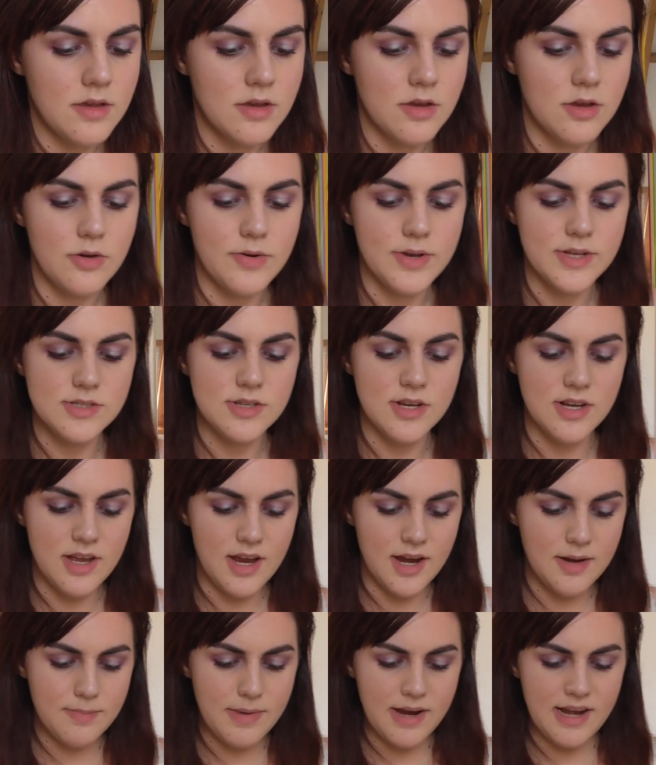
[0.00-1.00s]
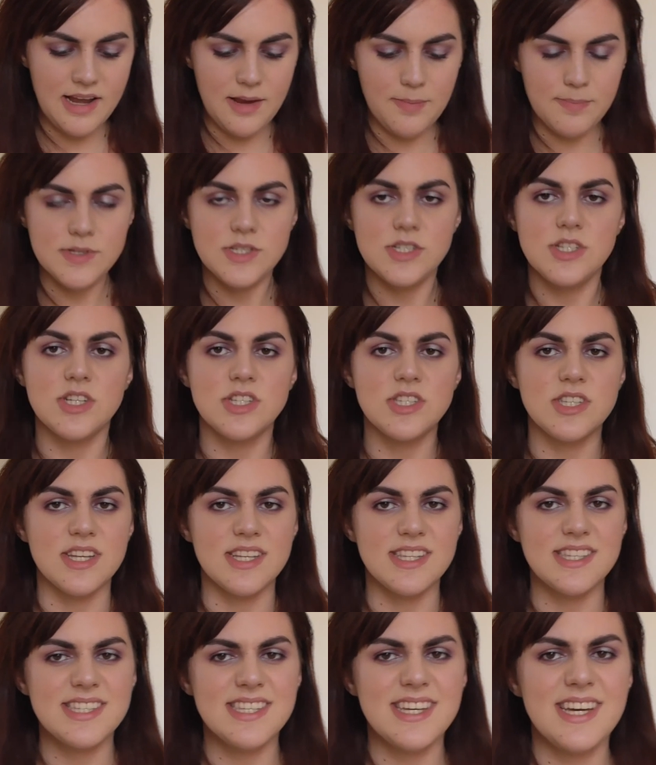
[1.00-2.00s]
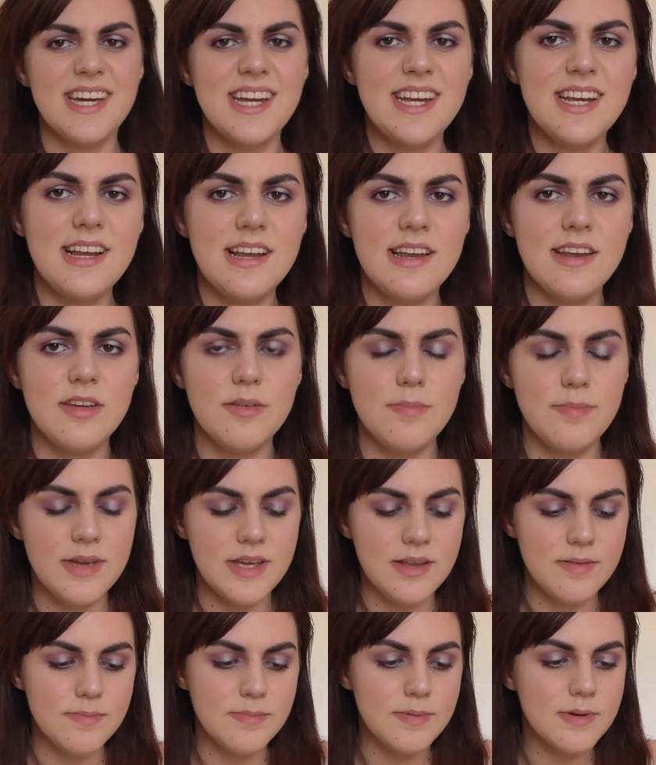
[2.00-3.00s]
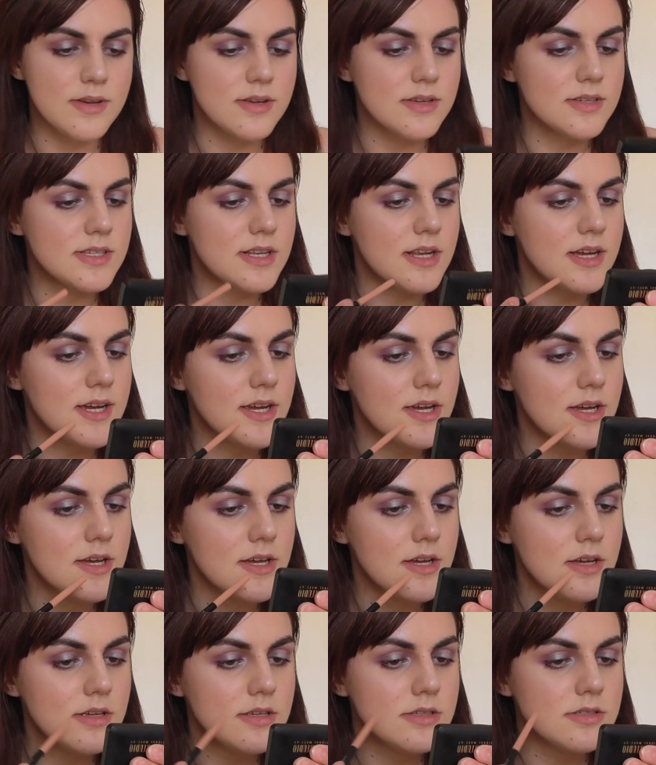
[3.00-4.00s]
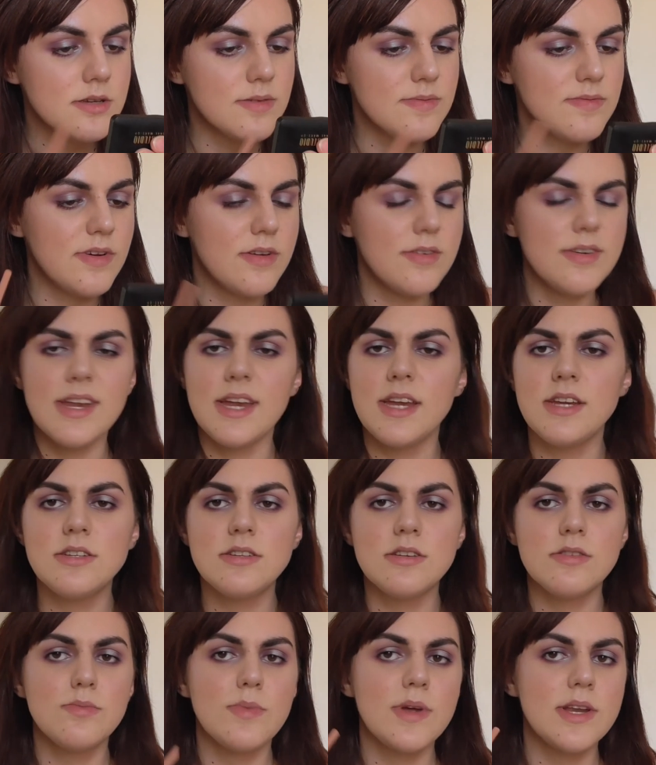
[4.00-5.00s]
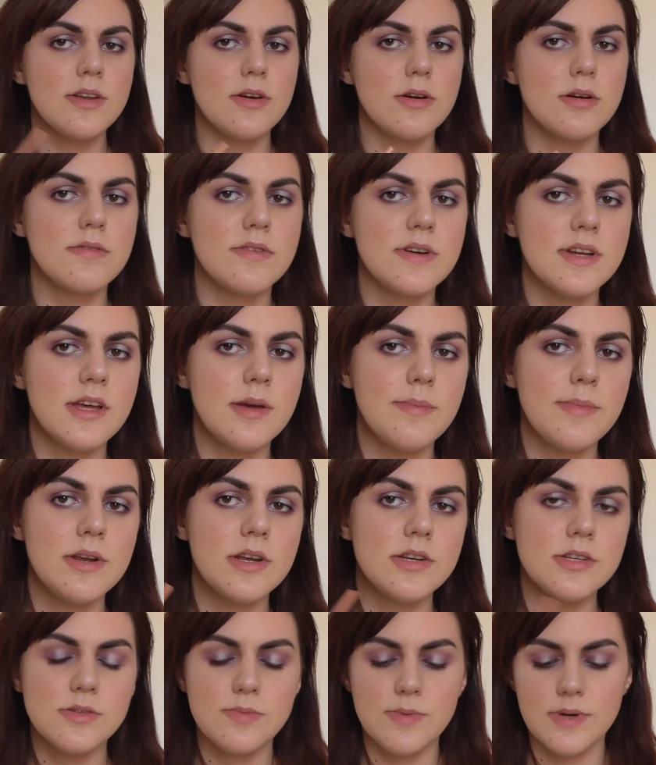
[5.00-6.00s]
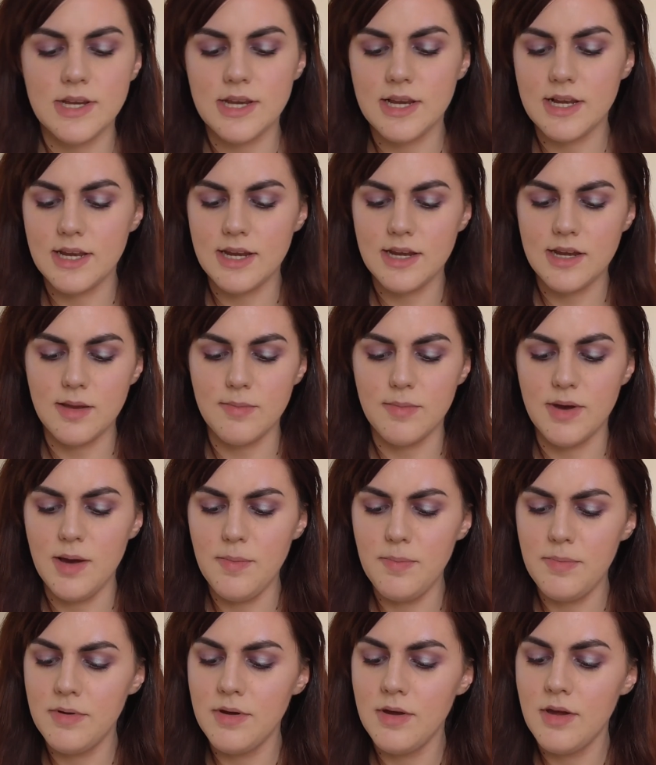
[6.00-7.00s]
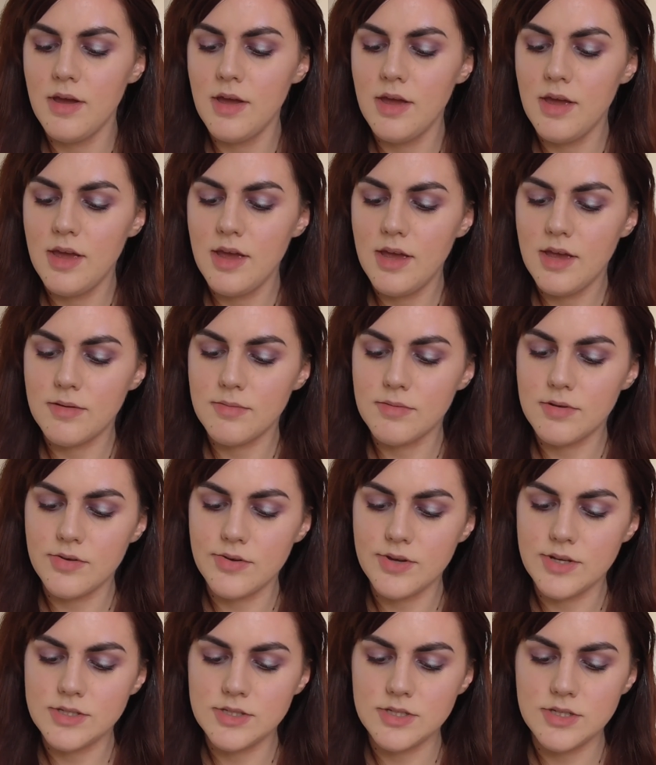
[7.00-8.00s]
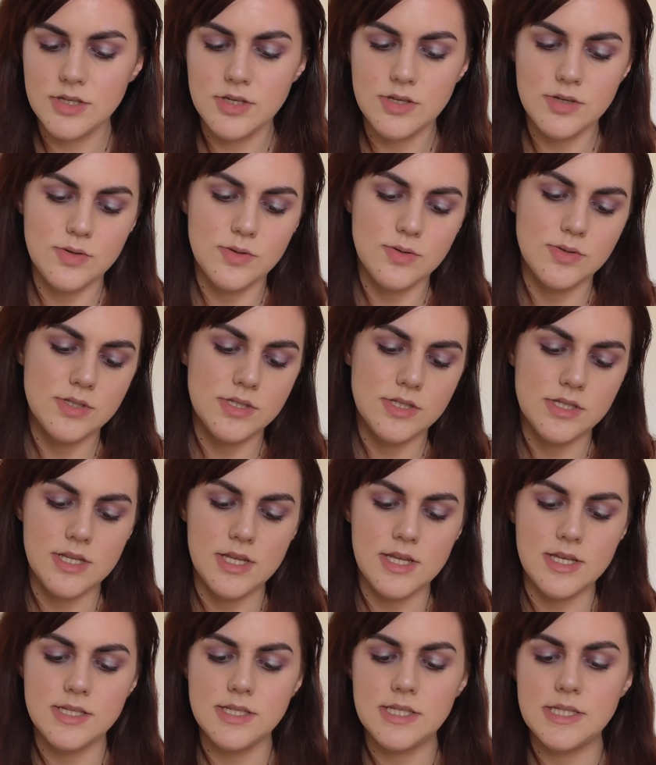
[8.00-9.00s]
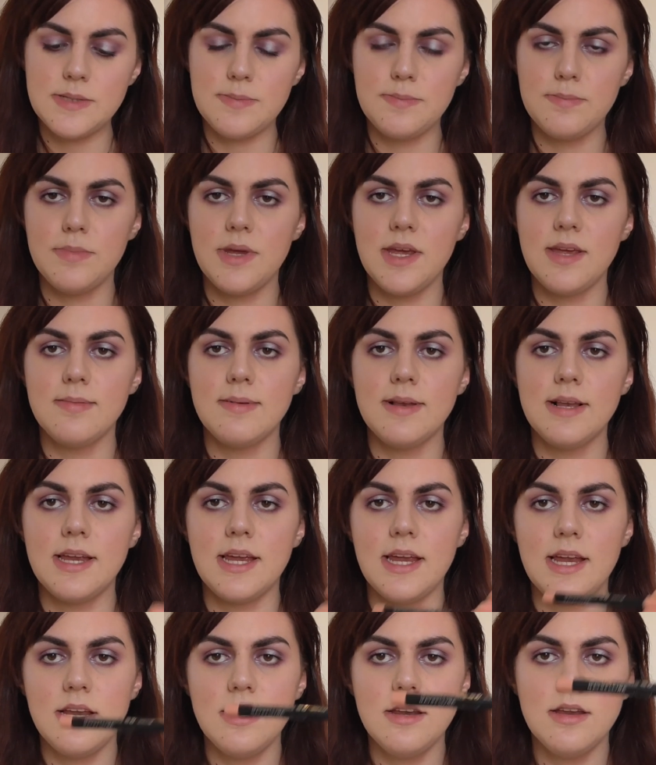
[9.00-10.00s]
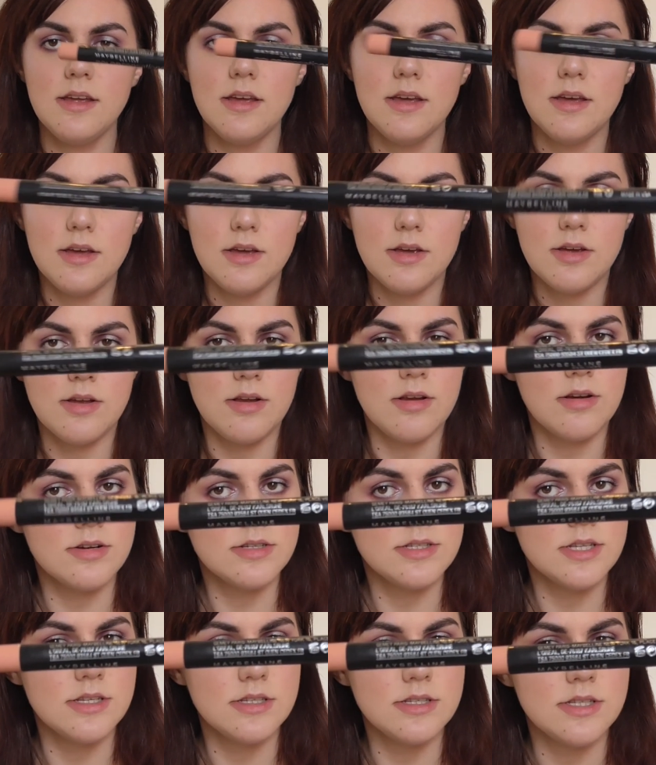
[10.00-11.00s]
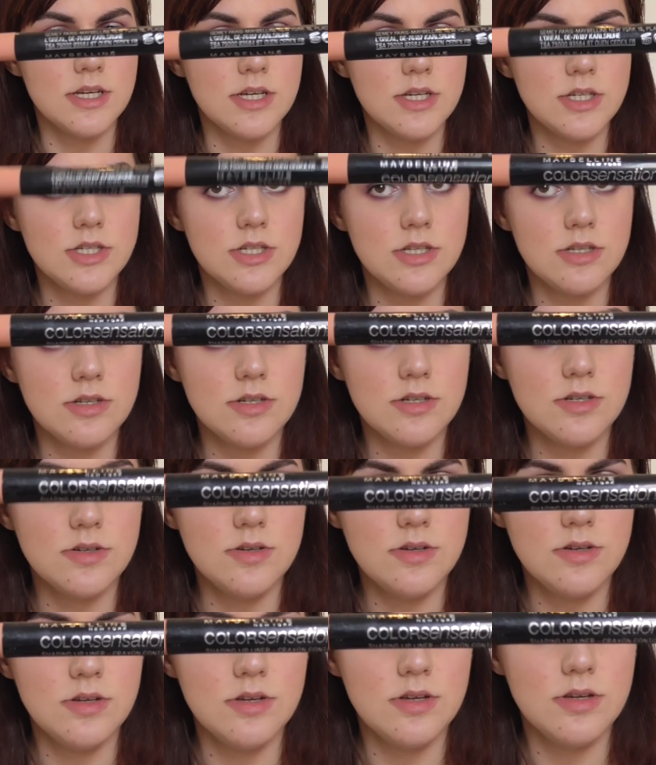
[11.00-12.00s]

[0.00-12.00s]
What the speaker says: Going to line my lips just a tiny little bit because like some foundation went over them and I just want to clean them up. I'm going to use this Maybelline Color Sensational